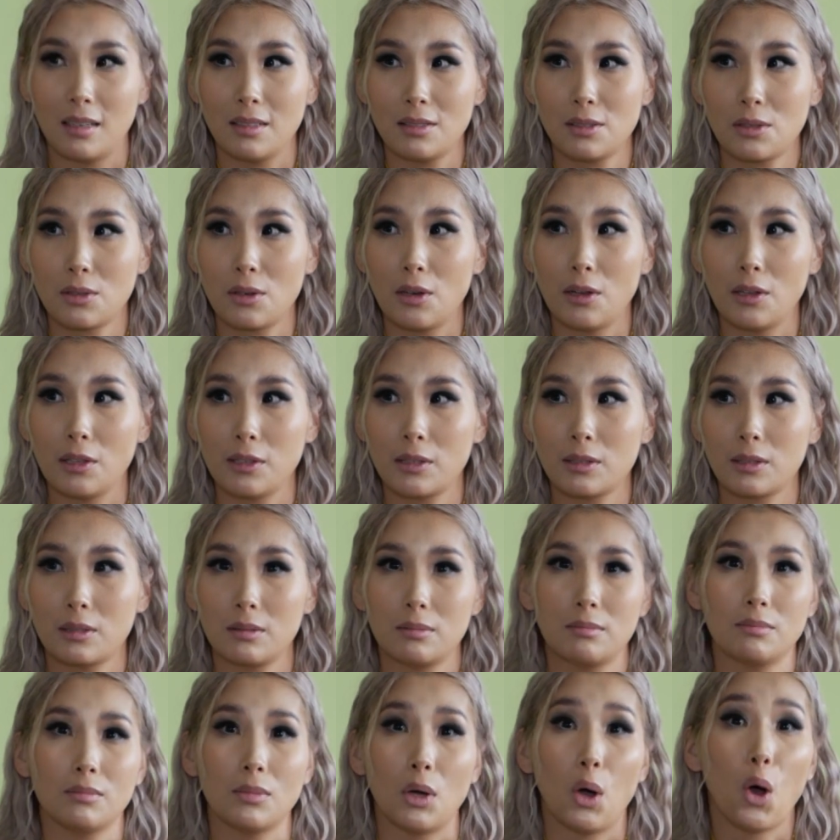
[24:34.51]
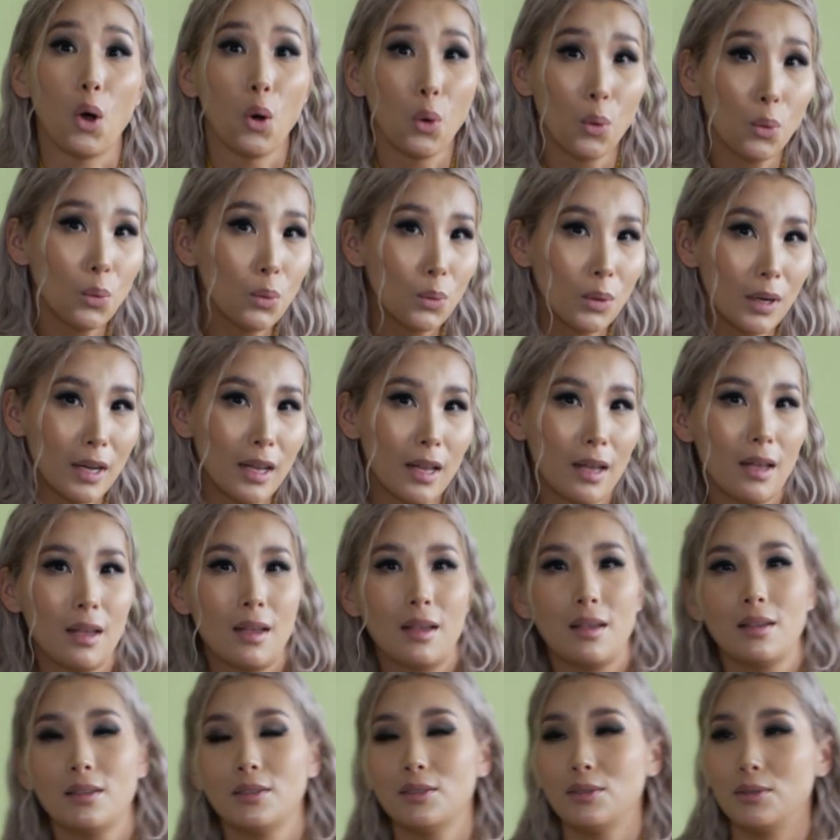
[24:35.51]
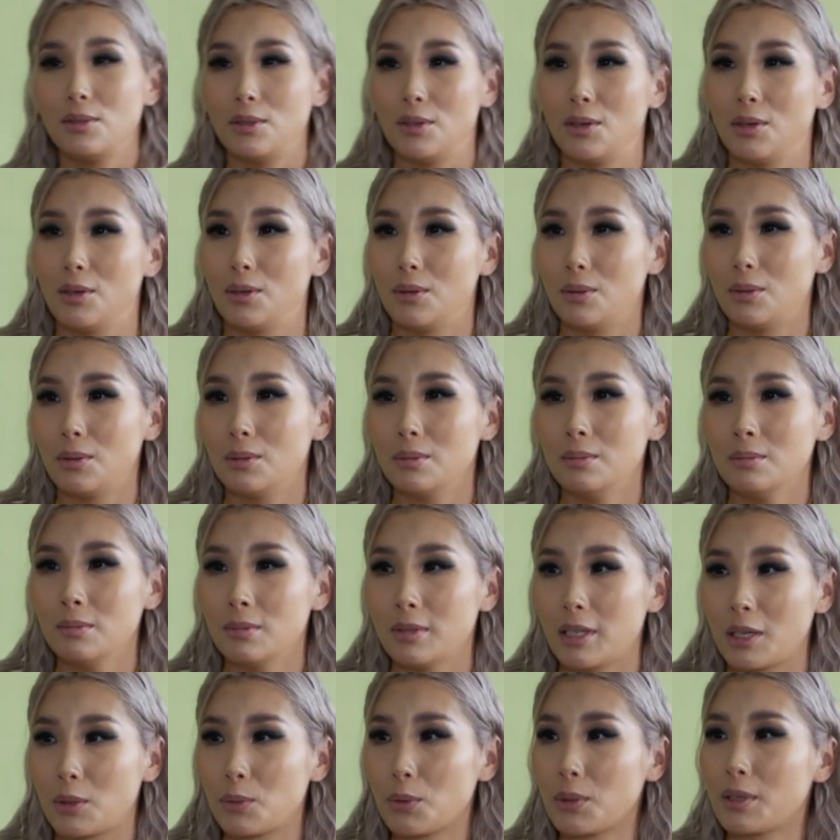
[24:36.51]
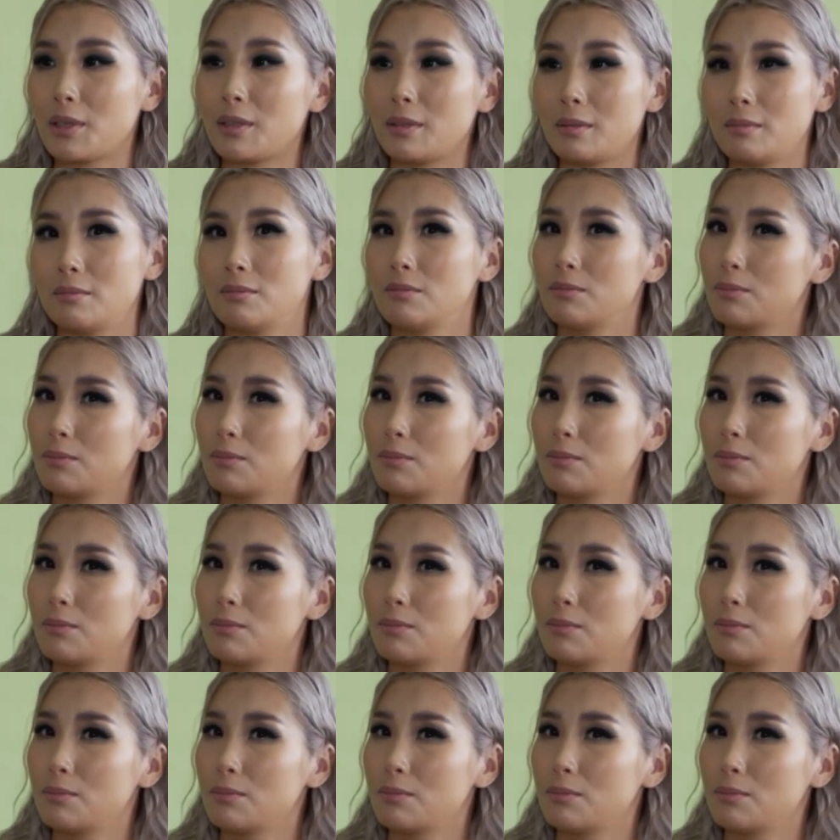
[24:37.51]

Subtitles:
It's called O. So like we're